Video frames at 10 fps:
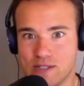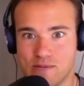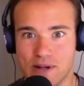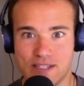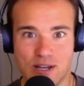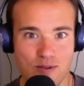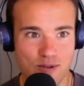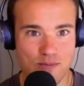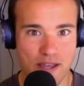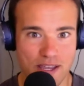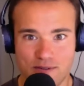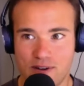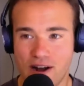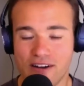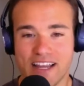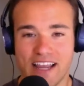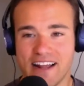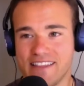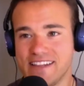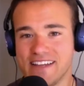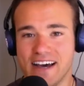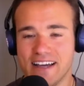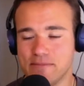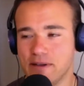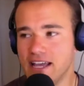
for myself or make it for Hurricane at the time,